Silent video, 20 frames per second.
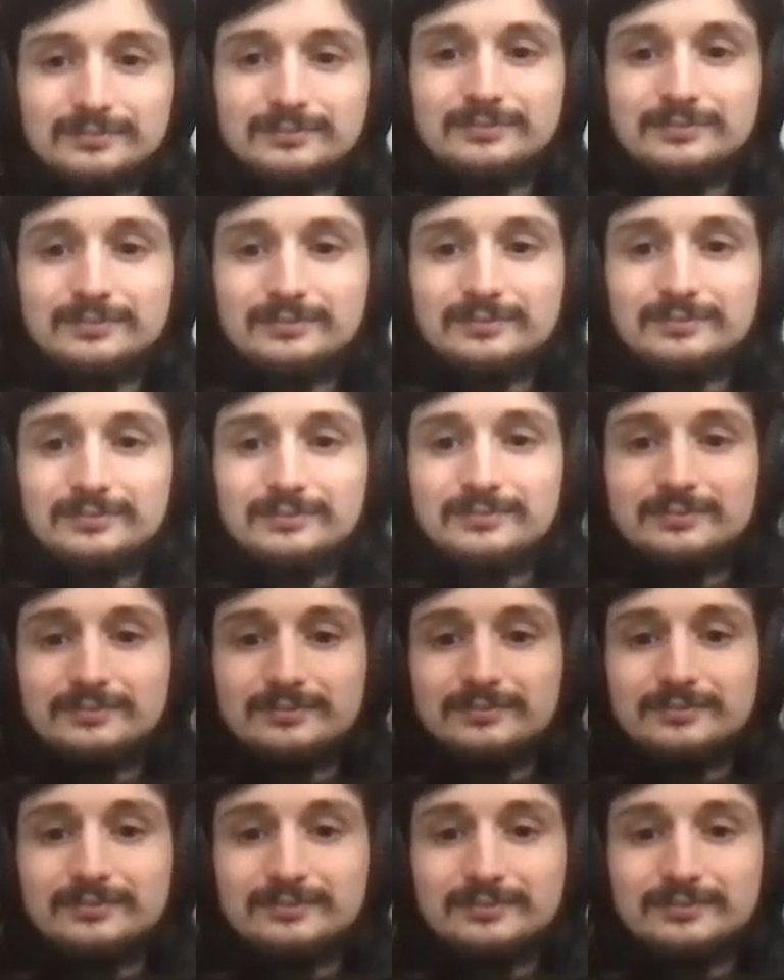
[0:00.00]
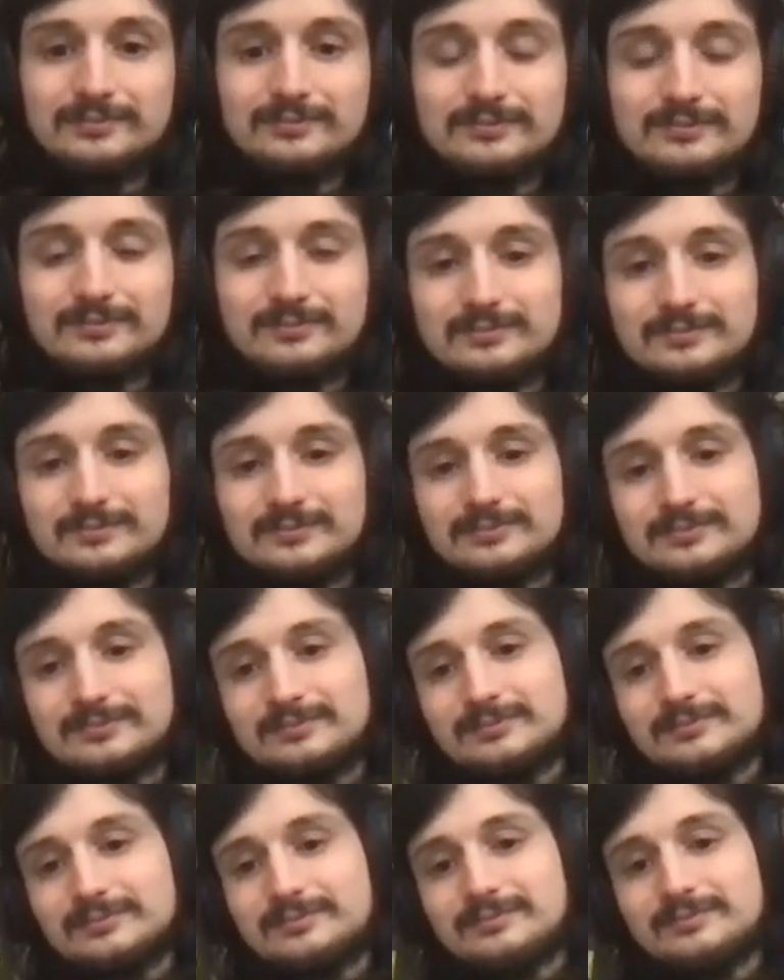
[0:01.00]

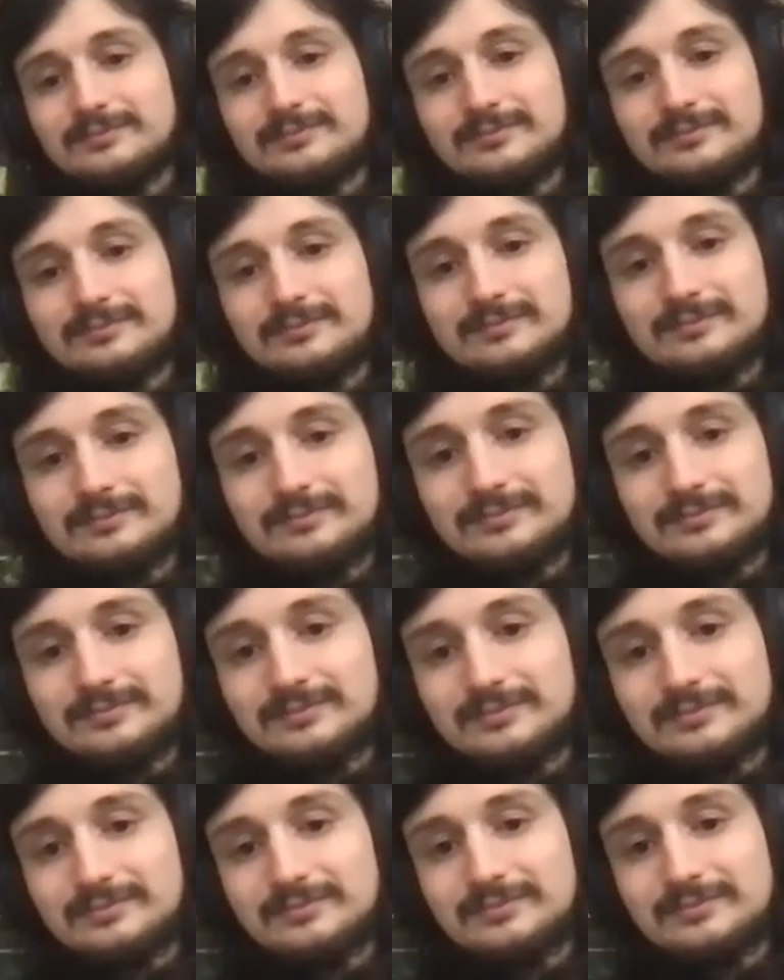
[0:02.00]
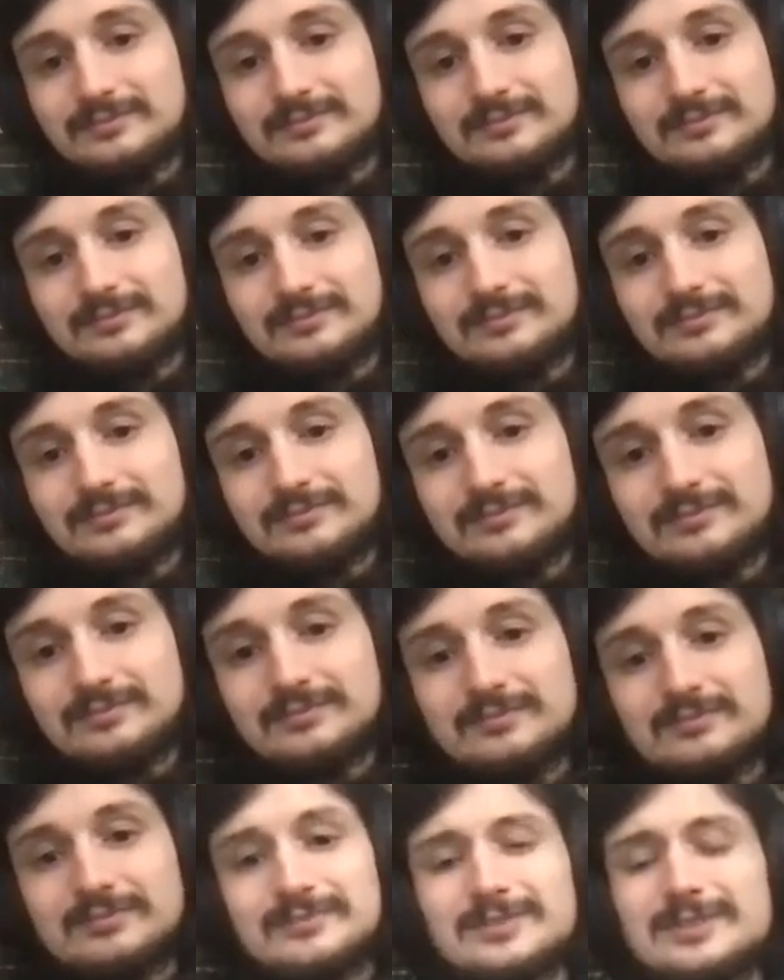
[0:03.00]

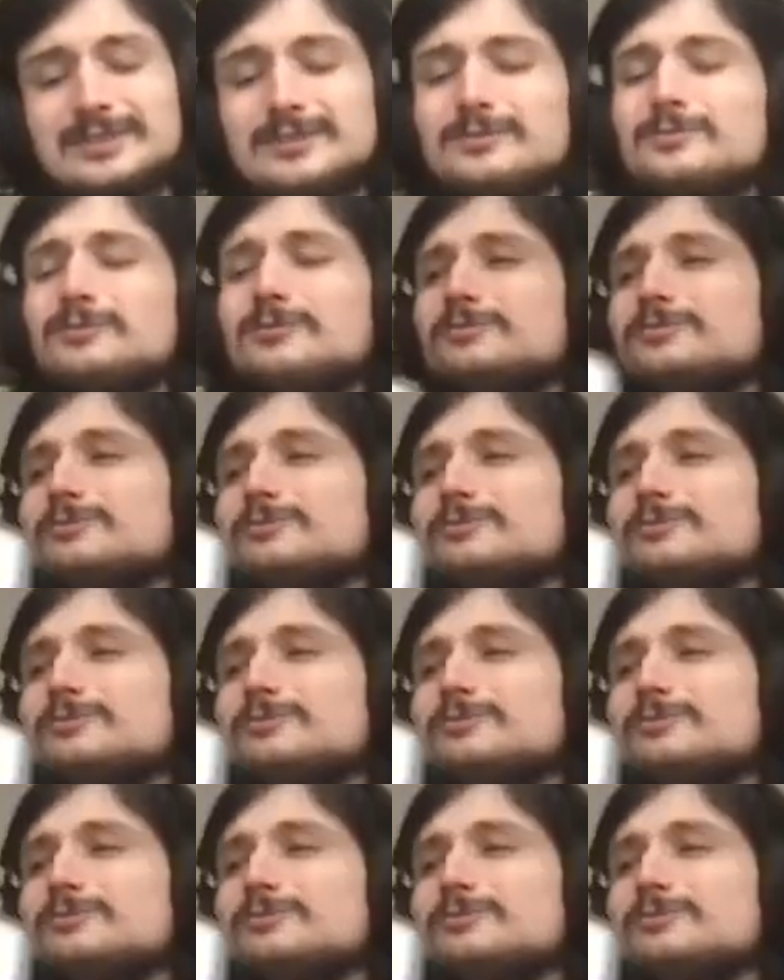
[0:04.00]
This person isn't speaking.